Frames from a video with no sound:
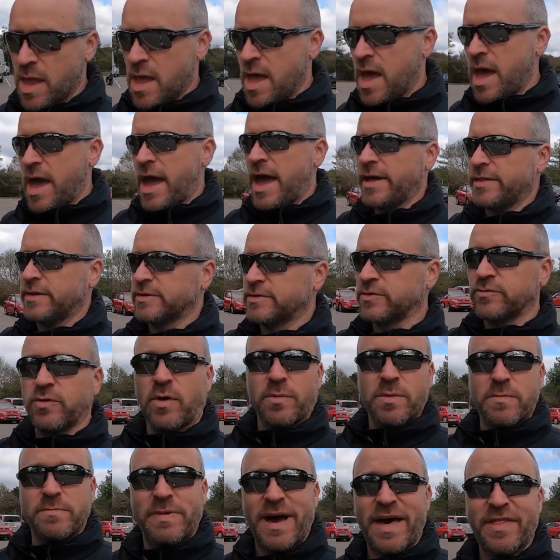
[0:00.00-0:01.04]
There's a
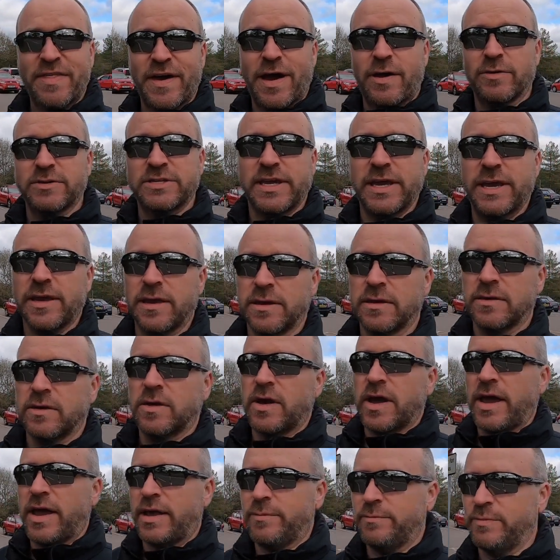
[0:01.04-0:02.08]
Roman bathhouse here,
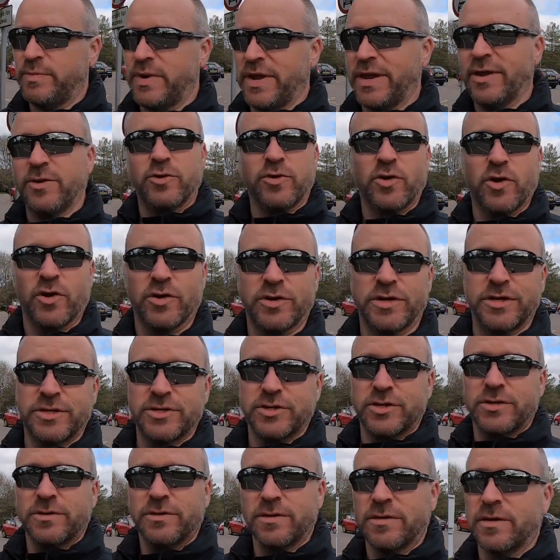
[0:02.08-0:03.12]
pretty good
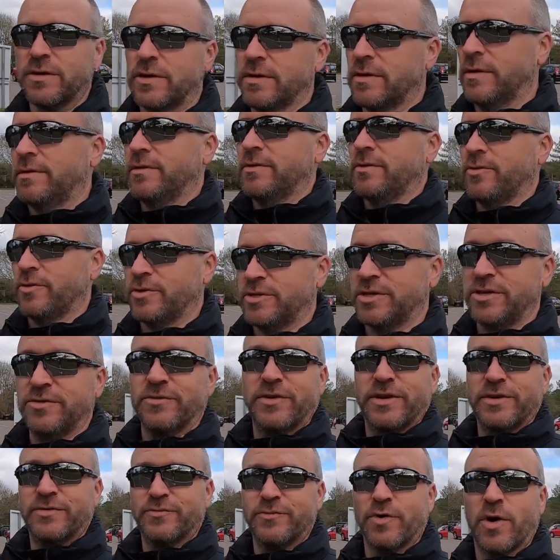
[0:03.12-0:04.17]
condition,
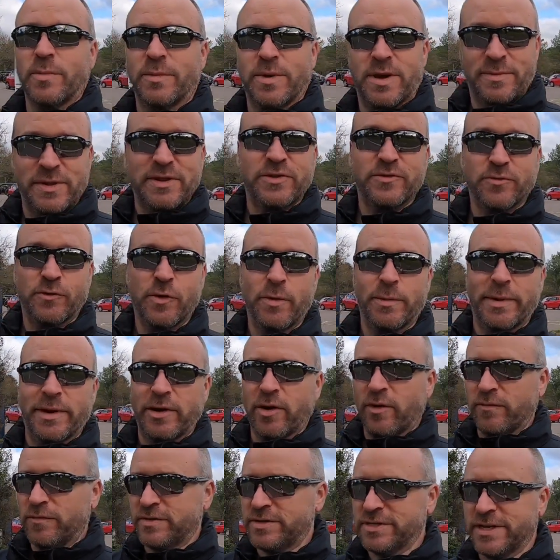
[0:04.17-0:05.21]
considering it's Roman. I mean, it's a ruin
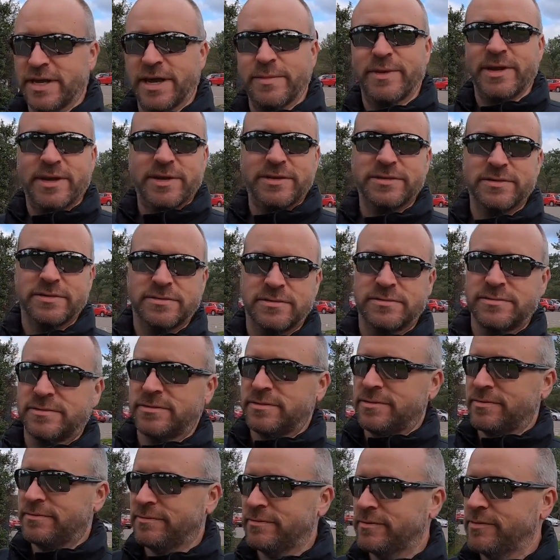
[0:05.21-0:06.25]
obviously, I mean it's
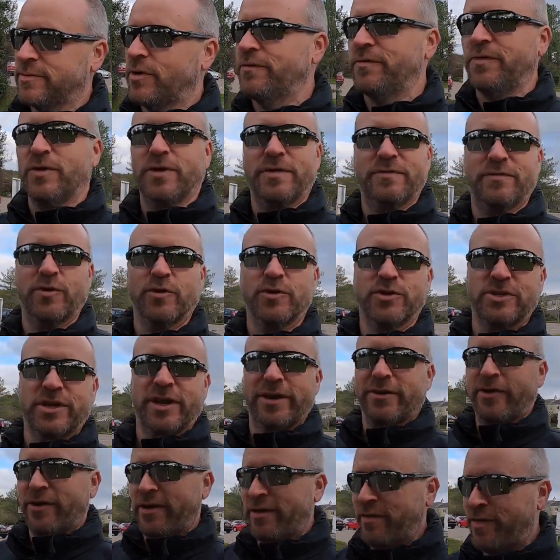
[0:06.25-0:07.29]
not fully
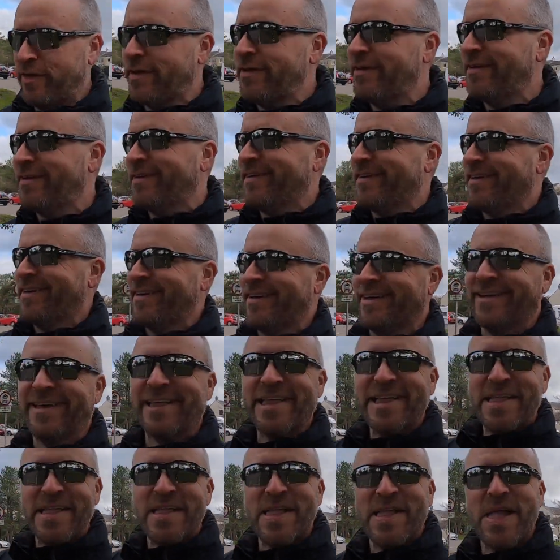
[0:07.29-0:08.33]
functioning or anything.
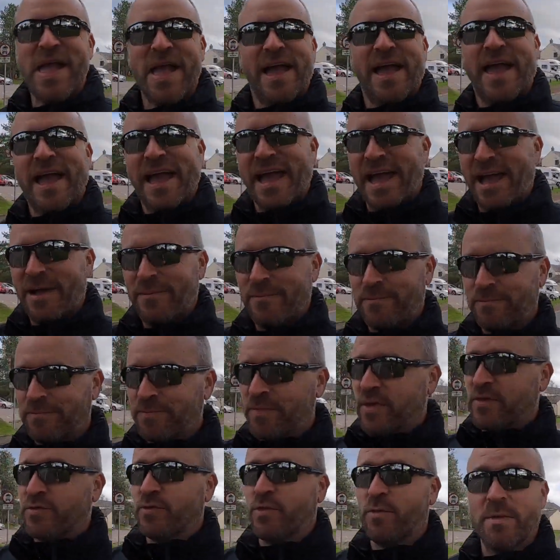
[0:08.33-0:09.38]

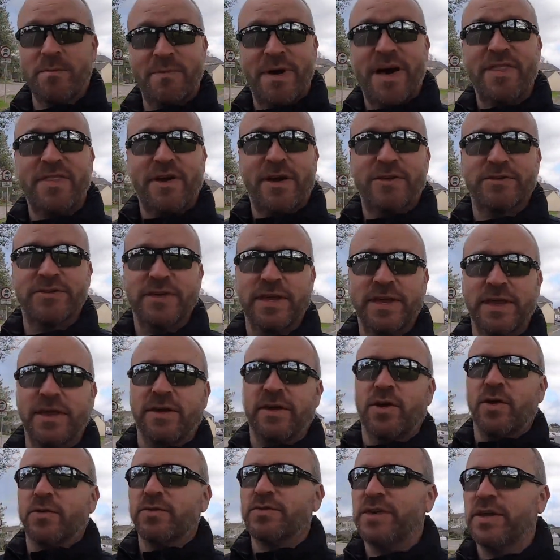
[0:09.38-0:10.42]
There's a Roman bathhouse here you
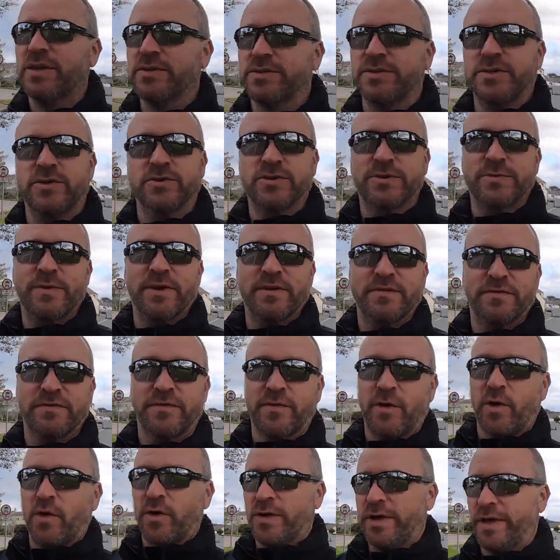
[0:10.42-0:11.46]
can go and see, because there used to be a
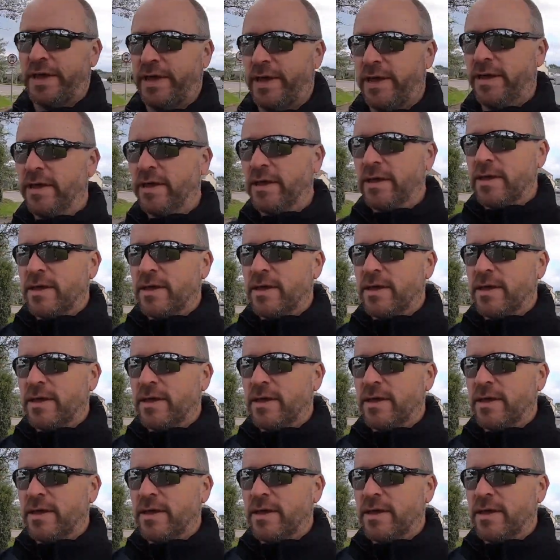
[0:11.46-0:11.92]
fort here